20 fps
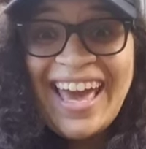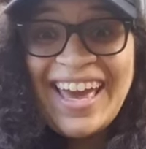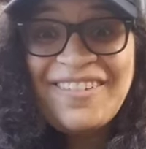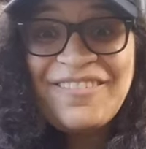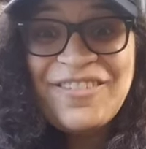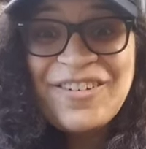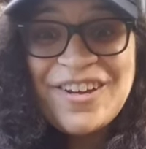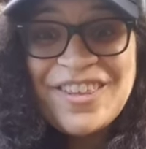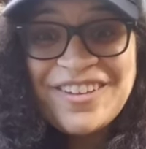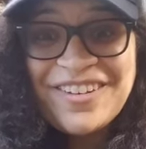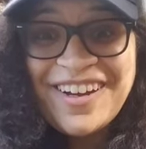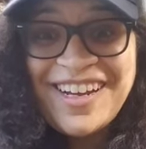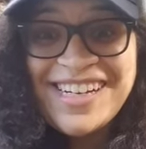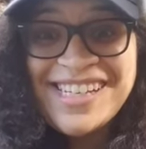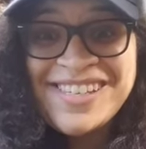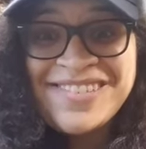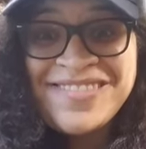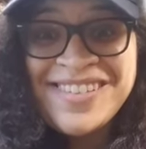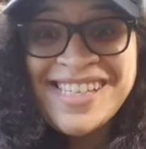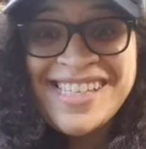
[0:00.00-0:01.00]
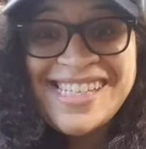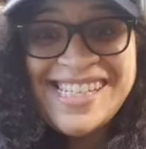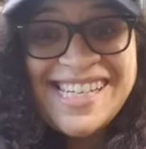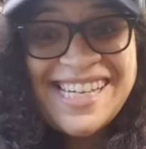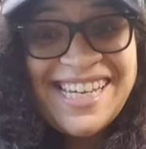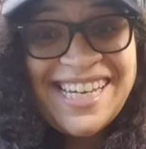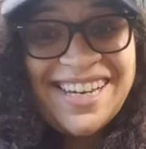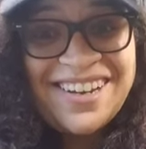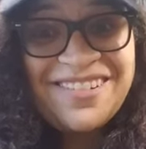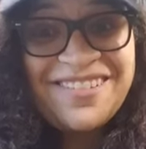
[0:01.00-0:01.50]
fourth grade, it's Miss
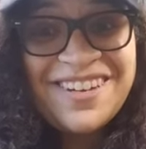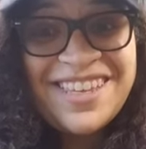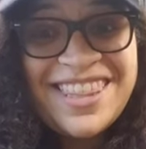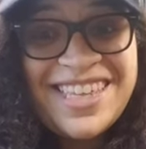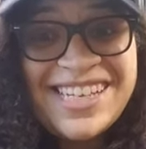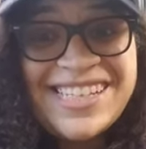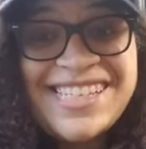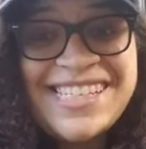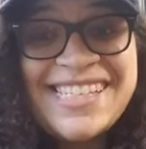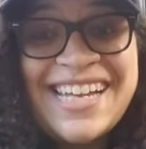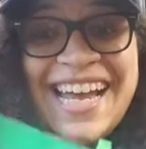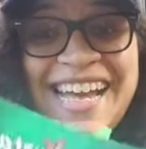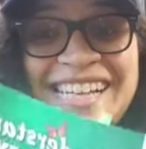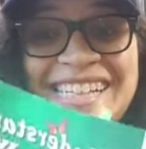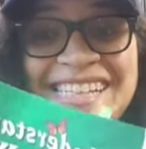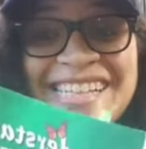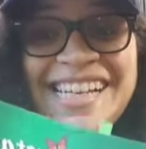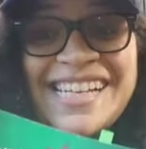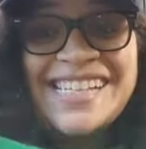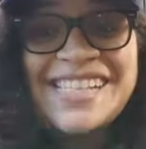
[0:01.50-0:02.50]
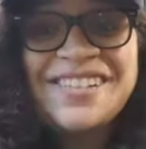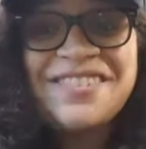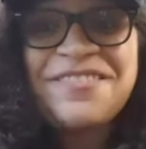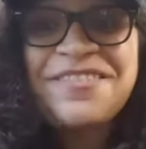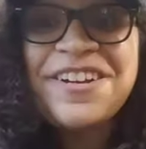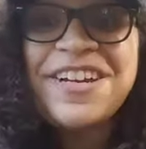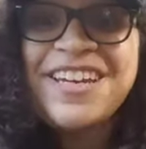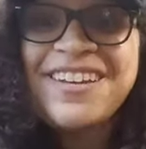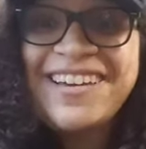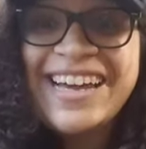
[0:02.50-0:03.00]
T here with a science lesson
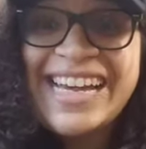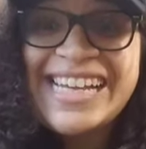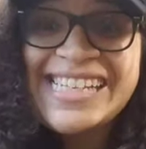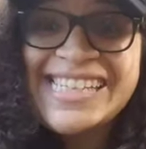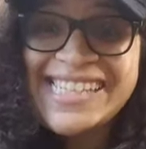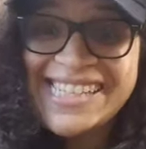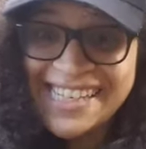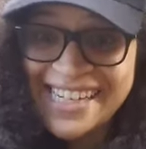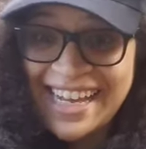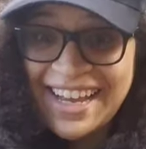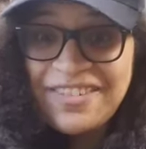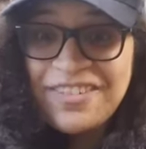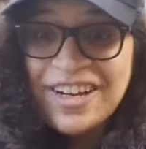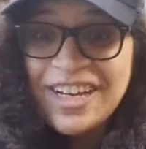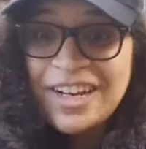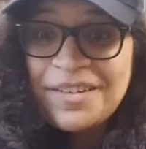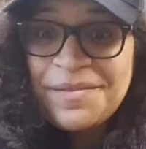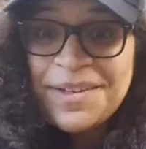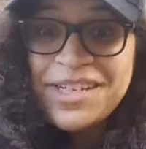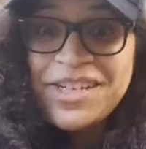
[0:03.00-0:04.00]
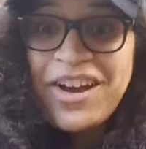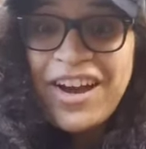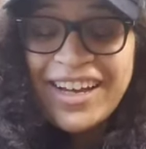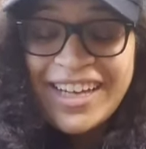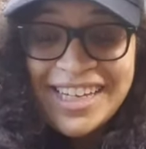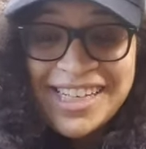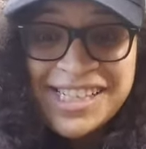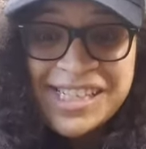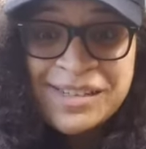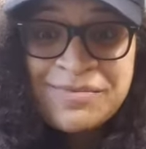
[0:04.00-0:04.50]
for you guys. Today we're going to be
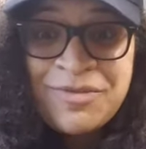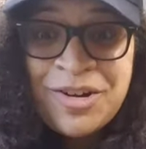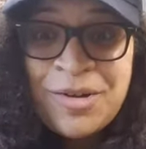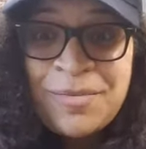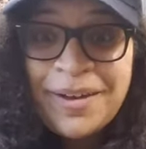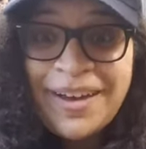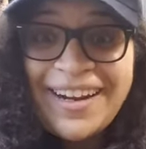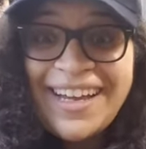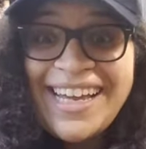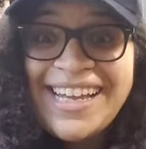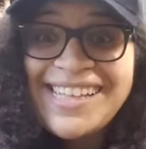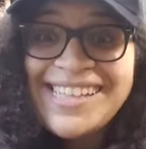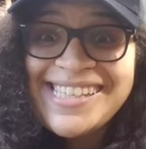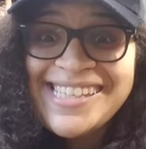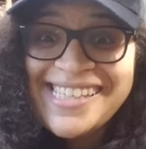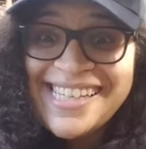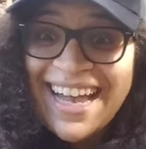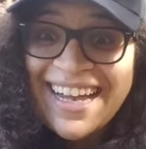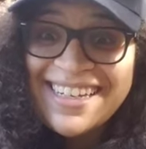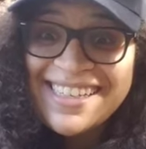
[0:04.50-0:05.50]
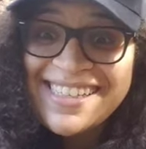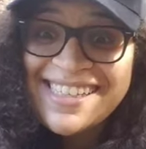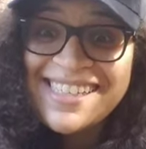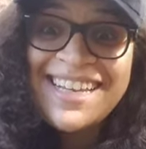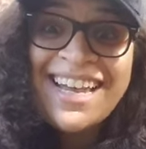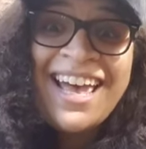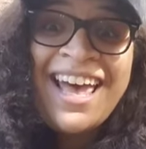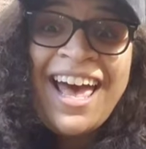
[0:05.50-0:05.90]
talking some more about insects.